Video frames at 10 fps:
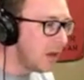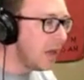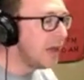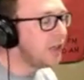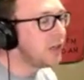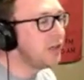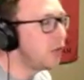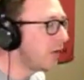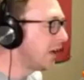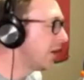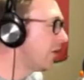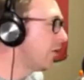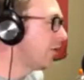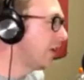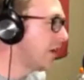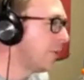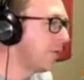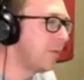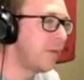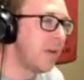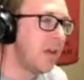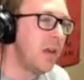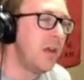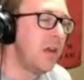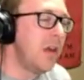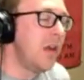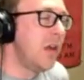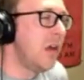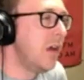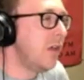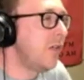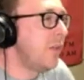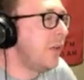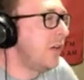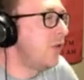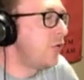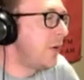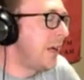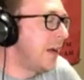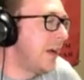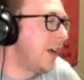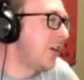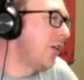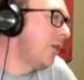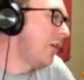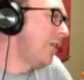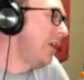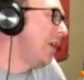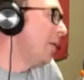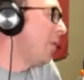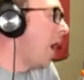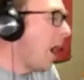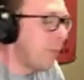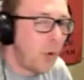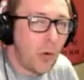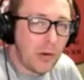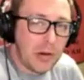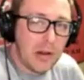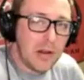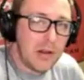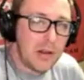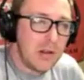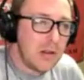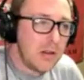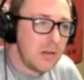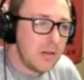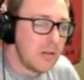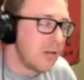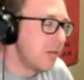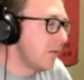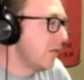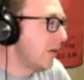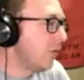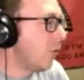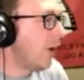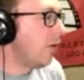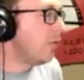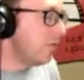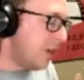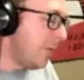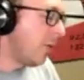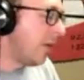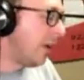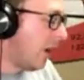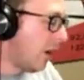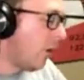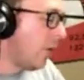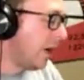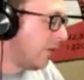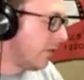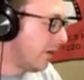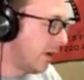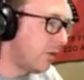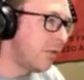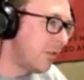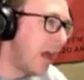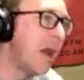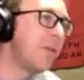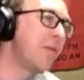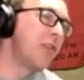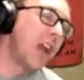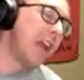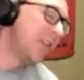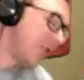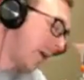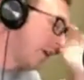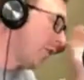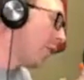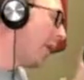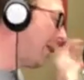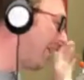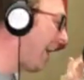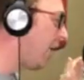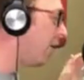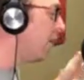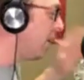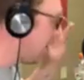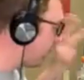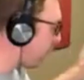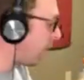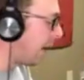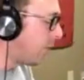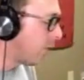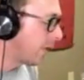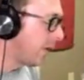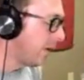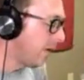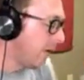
And you can usually get a courtesy cup of something to drink and a courtesy popcorn as well. Typically, not always. Times have changed, so I don't know about now, but when I work there.